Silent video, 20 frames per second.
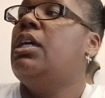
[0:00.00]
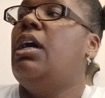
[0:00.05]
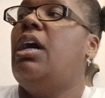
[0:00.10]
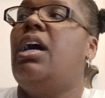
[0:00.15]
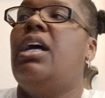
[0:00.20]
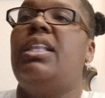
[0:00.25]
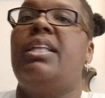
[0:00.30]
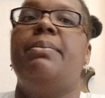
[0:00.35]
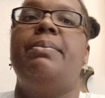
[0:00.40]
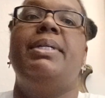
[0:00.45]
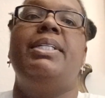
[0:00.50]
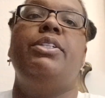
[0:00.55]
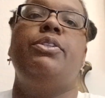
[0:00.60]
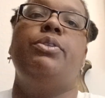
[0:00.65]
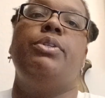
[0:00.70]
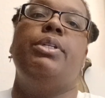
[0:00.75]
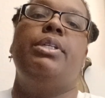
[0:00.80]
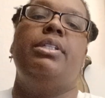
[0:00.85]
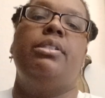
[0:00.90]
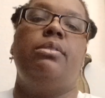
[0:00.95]
all I've been
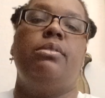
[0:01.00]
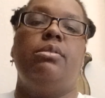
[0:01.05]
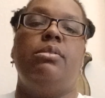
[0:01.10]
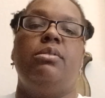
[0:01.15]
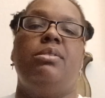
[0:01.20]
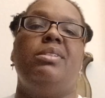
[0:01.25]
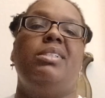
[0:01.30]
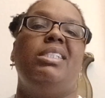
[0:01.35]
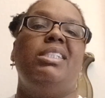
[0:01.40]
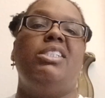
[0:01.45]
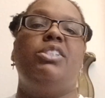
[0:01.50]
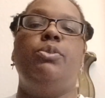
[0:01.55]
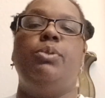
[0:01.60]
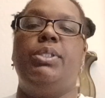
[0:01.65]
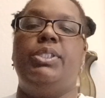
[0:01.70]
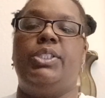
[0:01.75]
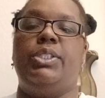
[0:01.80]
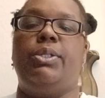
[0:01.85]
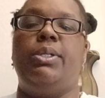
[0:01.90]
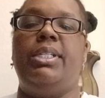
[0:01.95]
doing is
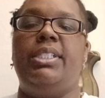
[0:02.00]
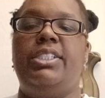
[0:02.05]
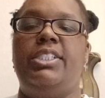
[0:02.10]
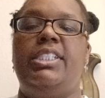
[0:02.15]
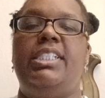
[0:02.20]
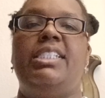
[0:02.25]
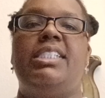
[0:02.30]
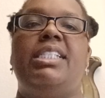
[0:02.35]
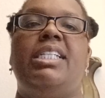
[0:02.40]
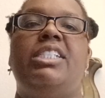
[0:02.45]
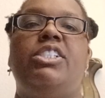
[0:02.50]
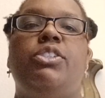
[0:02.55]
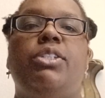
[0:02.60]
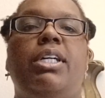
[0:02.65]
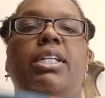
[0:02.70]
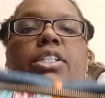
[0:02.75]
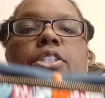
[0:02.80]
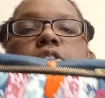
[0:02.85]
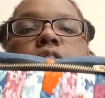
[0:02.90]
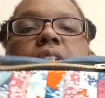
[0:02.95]
doing scrunchies and
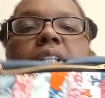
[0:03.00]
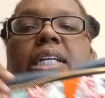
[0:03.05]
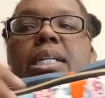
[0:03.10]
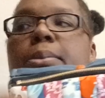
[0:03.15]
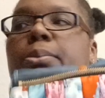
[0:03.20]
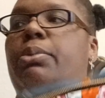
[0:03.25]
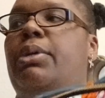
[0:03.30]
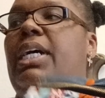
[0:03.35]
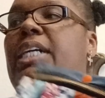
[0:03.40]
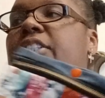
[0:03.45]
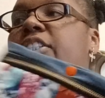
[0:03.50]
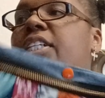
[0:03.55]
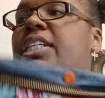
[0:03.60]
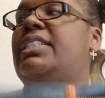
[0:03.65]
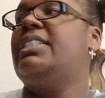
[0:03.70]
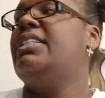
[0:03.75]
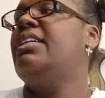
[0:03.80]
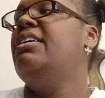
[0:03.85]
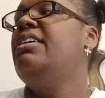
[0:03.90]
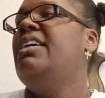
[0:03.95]
trying to do denim
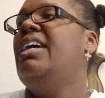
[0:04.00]
projects.